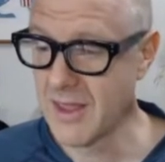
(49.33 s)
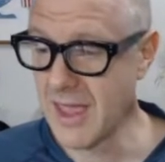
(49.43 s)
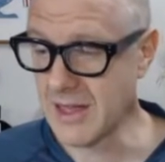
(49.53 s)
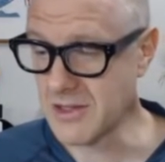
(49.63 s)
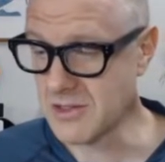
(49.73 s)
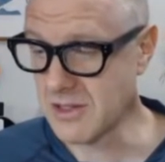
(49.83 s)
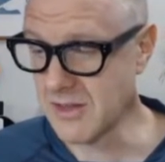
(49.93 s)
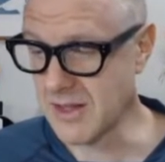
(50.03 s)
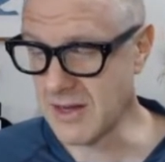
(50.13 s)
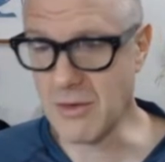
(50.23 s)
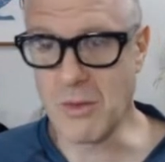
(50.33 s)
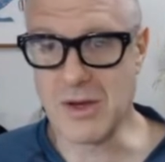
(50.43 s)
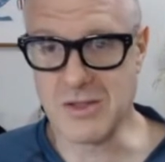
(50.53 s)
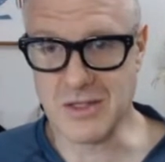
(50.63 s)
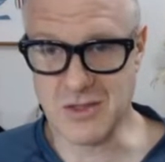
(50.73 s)
And it's clear that
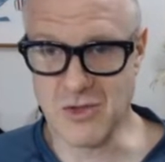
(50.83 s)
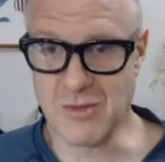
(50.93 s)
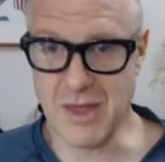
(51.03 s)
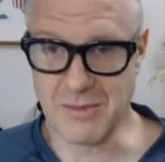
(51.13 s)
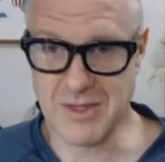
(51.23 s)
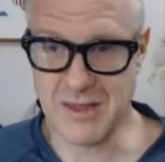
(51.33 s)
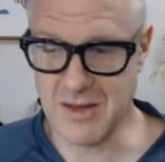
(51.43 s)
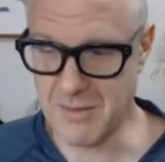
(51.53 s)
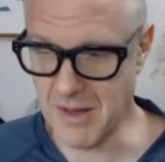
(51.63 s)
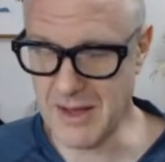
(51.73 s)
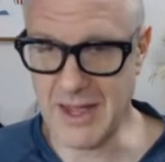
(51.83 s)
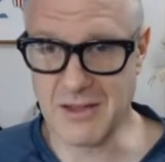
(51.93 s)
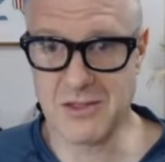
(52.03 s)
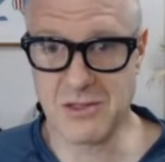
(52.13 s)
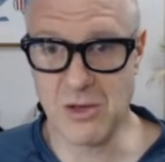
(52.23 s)
everyone is extremely upset about
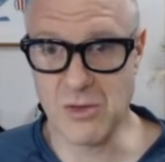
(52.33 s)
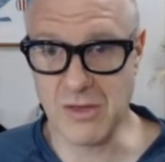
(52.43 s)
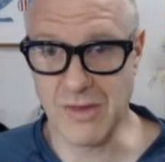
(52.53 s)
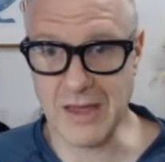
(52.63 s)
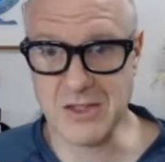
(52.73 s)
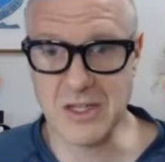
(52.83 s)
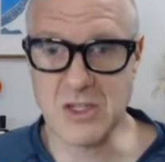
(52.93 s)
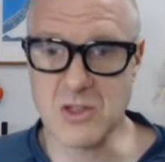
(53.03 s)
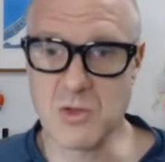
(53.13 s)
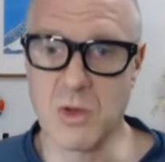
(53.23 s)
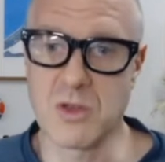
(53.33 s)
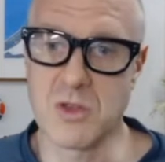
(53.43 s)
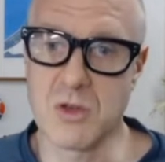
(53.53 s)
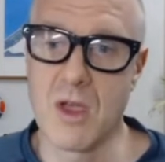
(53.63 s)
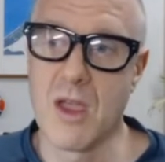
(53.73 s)
how slow the vaccinations were.
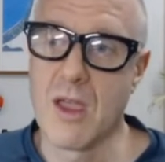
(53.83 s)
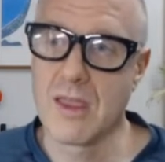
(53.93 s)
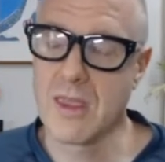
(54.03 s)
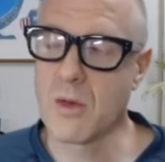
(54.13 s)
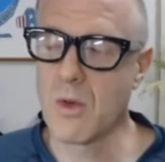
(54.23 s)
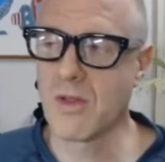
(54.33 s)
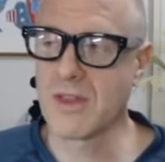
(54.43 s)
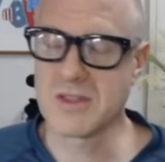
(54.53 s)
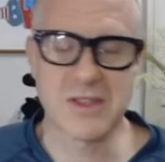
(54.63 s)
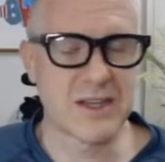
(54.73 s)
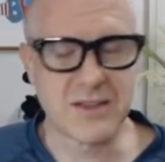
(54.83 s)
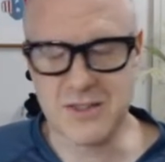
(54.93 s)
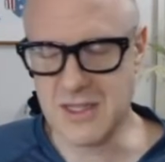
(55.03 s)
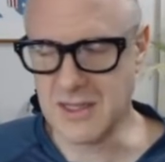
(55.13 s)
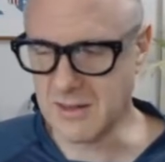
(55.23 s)
So, yeah, while they started
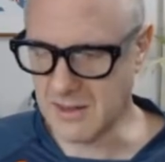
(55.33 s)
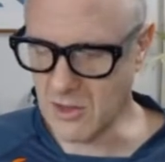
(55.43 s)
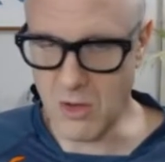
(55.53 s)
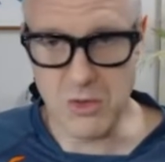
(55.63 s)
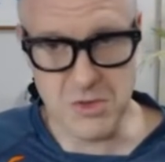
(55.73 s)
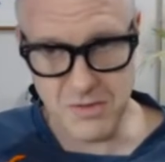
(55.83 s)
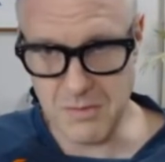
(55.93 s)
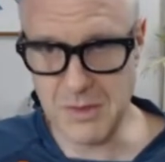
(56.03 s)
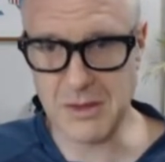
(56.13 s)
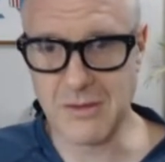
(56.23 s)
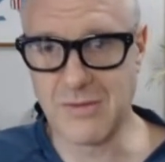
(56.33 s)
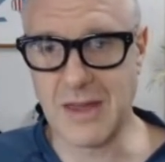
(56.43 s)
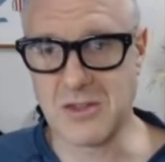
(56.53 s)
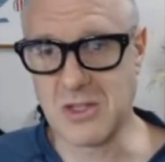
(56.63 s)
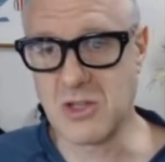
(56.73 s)
setting the goals of 1 million
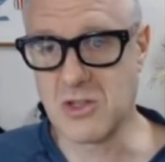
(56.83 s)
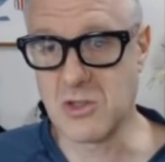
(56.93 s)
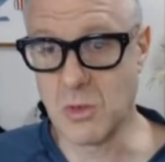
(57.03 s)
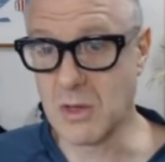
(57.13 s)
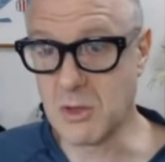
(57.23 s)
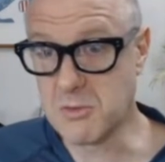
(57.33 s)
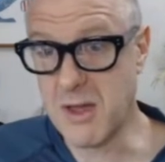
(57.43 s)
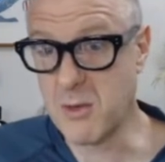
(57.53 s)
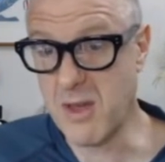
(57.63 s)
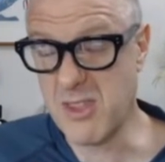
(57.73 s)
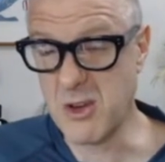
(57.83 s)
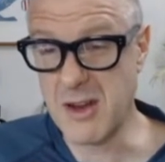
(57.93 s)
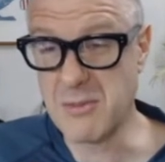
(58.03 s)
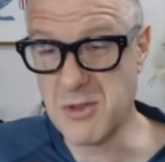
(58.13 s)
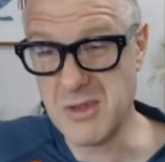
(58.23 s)
vaccinations a week, which, by the way, they're not
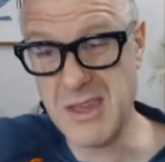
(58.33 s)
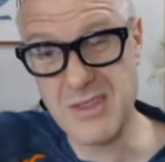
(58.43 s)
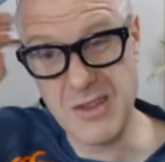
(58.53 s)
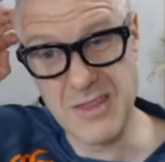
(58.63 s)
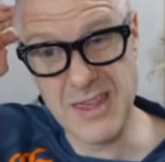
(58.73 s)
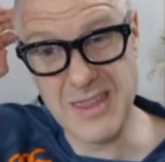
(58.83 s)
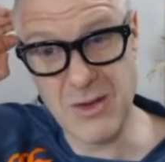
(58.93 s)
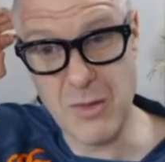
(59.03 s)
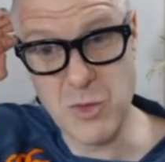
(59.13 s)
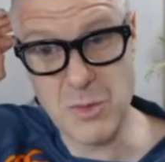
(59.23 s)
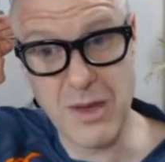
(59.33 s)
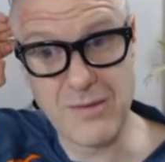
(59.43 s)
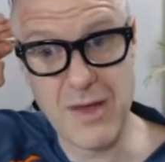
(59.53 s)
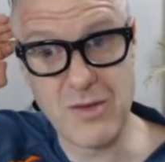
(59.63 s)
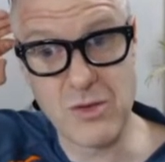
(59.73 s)
up to yet, they're up to about
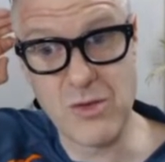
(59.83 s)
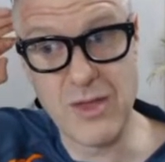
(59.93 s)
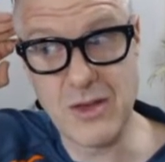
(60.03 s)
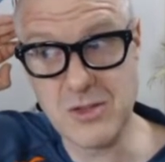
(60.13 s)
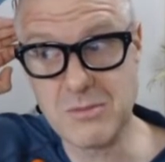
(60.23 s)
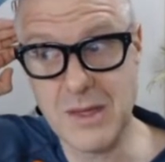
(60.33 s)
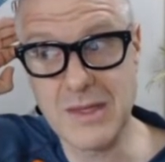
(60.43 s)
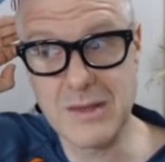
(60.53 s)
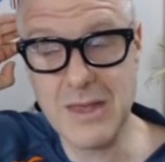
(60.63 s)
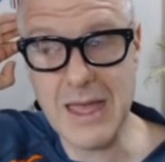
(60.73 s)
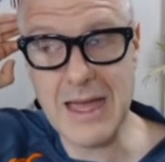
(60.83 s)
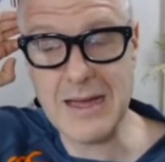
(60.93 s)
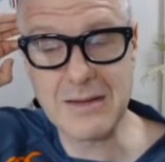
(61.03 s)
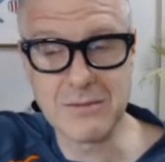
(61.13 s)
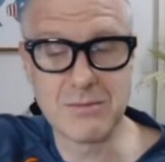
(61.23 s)
500,000, but they
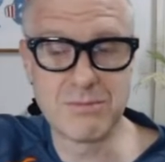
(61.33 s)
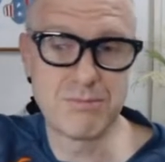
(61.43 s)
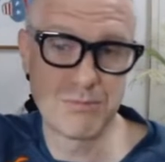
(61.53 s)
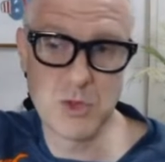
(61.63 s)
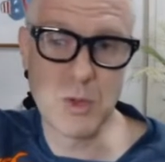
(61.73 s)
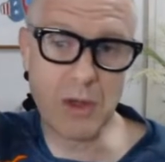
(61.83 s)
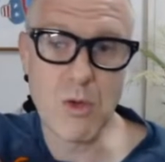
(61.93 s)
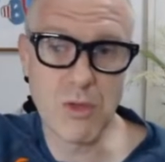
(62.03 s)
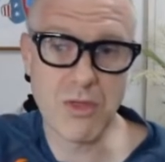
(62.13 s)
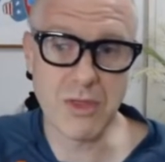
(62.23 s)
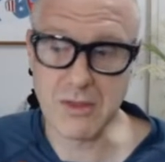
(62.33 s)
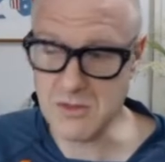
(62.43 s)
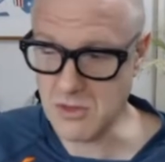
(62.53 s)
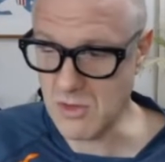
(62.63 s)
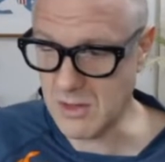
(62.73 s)
are doing all the
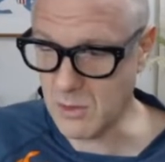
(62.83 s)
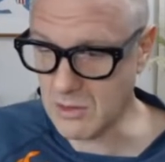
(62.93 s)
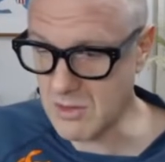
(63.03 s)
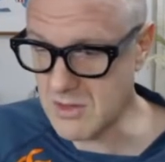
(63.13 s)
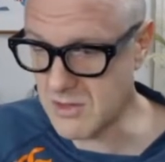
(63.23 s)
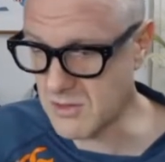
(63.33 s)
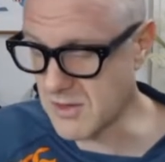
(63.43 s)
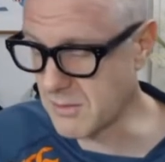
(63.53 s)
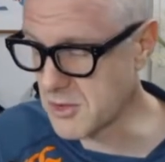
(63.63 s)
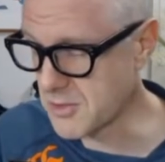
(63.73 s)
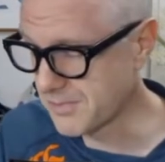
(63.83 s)
things to try to increase those numbers.